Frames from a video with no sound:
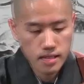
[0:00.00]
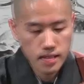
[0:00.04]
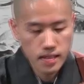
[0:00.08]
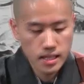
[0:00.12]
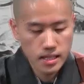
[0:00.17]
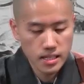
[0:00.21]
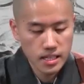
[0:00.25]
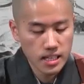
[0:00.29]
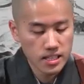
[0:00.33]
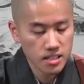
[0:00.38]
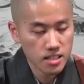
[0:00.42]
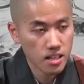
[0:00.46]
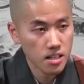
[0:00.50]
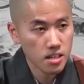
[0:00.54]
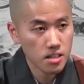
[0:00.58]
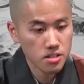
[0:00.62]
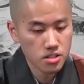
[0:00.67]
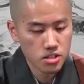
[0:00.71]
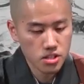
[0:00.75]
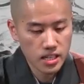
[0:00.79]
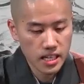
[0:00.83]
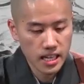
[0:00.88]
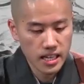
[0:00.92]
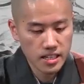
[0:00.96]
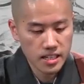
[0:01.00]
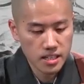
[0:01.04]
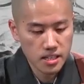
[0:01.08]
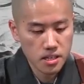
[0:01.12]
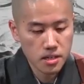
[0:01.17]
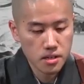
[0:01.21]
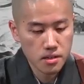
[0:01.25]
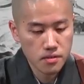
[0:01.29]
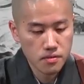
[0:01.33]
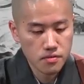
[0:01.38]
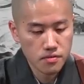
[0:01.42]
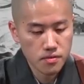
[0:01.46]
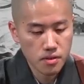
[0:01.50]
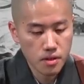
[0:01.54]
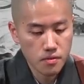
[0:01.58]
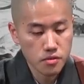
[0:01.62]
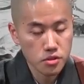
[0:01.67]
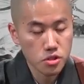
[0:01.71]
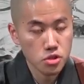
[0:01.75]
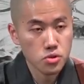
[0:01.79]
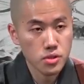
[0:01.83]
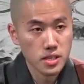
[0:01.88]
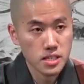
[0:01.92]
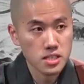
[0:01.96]
That takes an understanding of
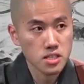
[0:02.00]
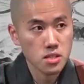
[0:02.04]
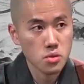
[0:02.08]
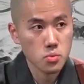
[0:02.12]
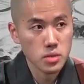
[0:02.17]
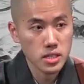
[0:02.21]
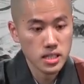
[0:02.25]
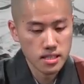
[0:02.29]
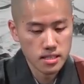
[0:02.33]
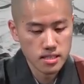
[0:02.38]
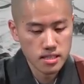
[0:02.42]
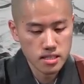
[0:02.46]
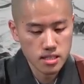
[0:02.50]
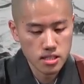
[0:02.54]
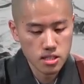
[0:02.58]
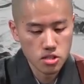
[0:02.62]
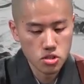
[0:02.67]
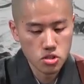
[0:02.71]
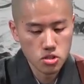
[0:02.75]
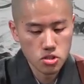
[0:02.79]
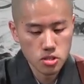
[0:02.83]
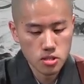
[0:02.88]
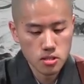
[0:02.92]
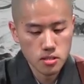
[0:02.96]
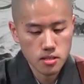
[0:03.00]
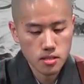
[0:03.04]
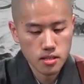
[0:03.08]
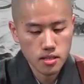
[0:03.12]
your strengths and weaknesses.